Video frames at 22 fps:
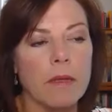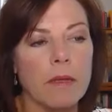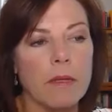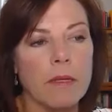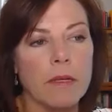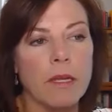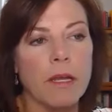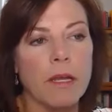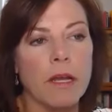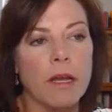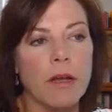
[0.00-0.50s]

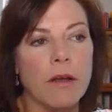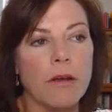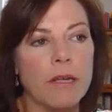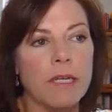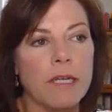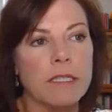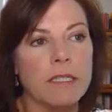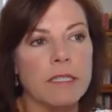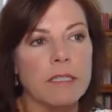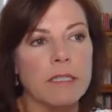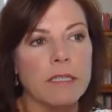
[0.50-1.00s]
you know,
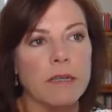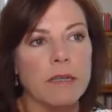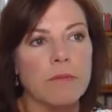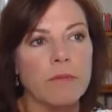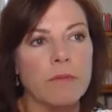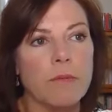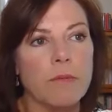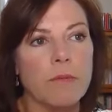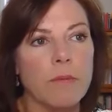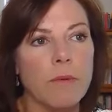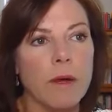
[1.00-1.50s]

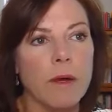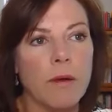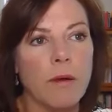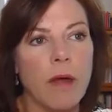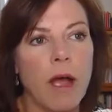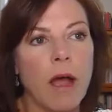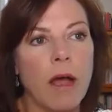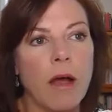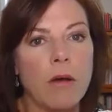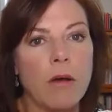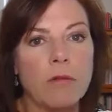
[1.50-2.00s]
we're
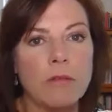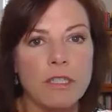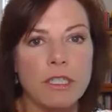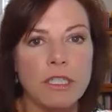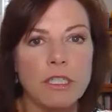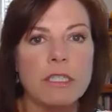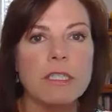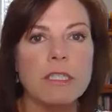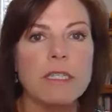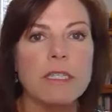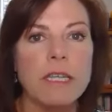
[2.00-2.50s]
all
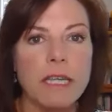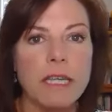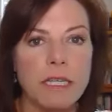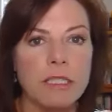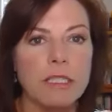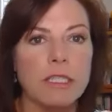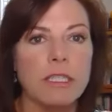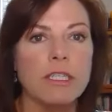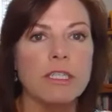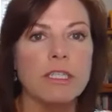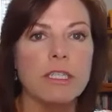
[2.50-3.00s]
just
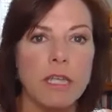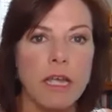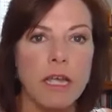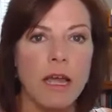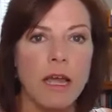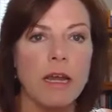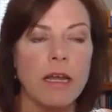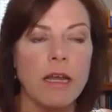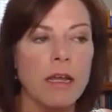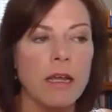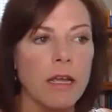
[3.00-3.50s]
need to just
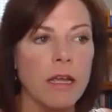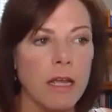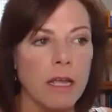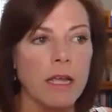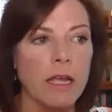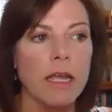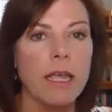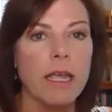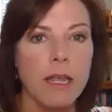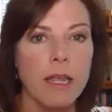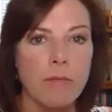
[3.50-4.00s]
kind of
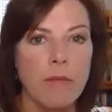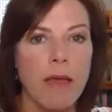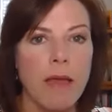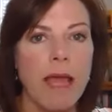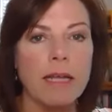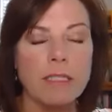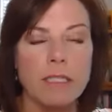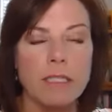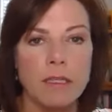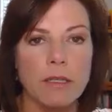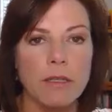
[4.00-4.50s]
get
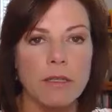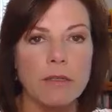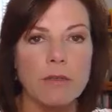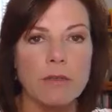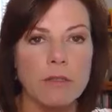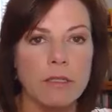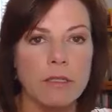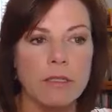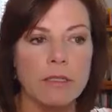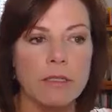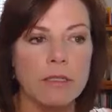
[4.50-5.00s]
back to
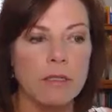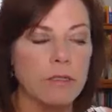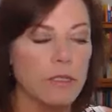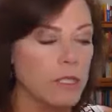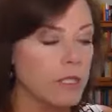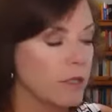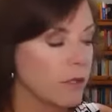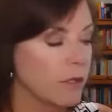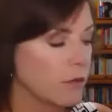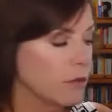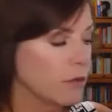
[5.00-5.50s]
those
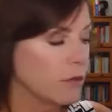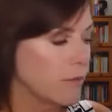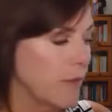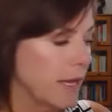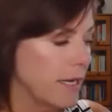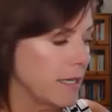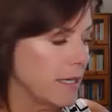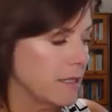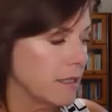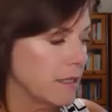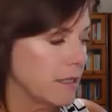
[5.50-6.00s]

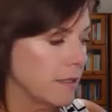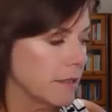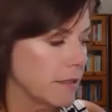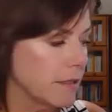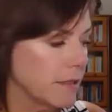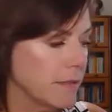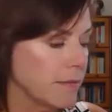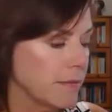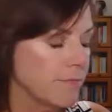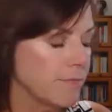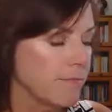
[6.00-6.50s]

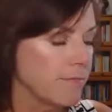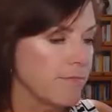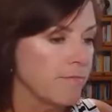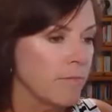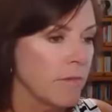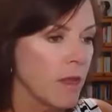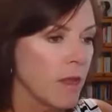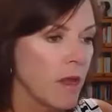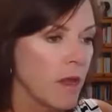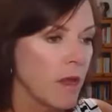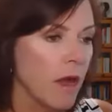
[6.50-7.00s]
basics.
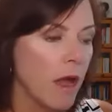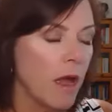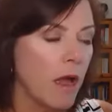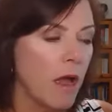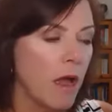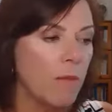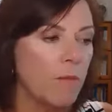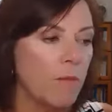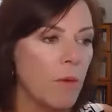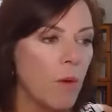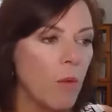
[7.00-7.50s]

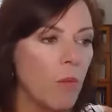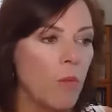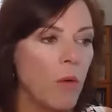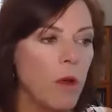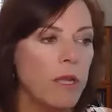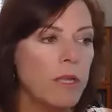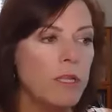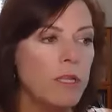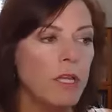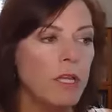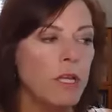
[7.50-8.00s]

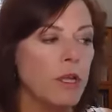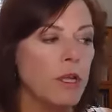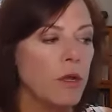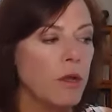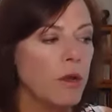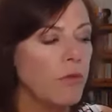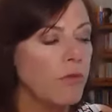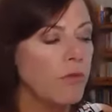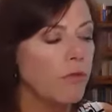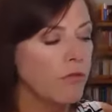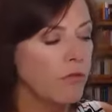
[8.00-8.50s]
What do
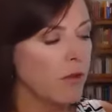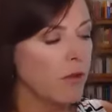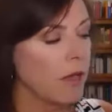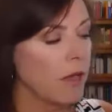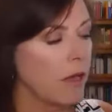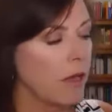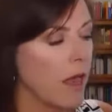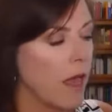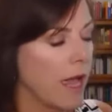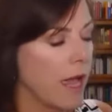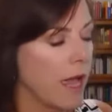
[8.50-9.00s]
you
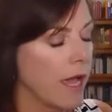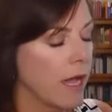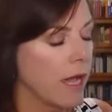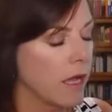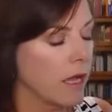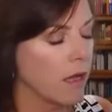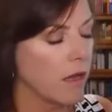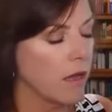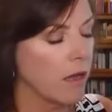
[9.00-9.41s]
feel like